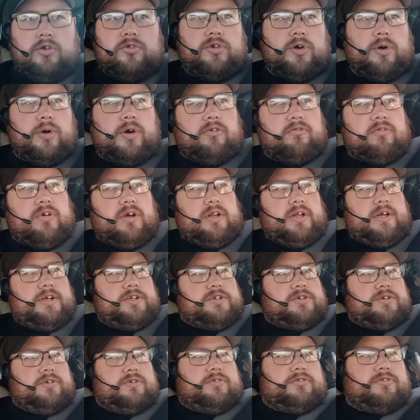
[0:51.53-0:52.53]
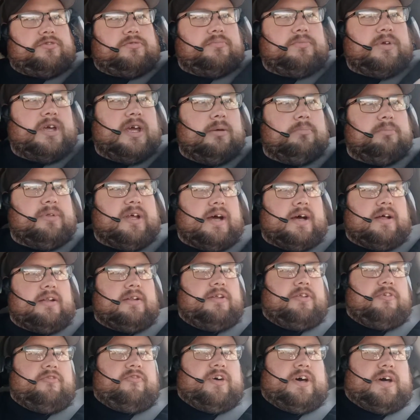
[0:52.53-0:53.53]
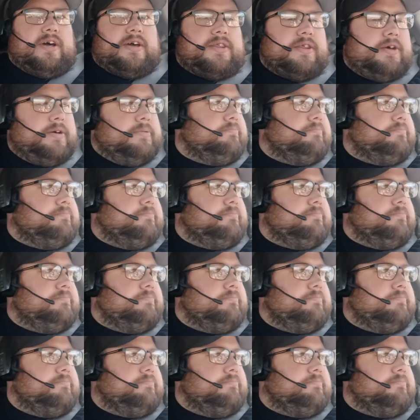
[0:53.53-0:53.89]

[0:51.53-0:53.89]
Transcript: So it really just came down to the fact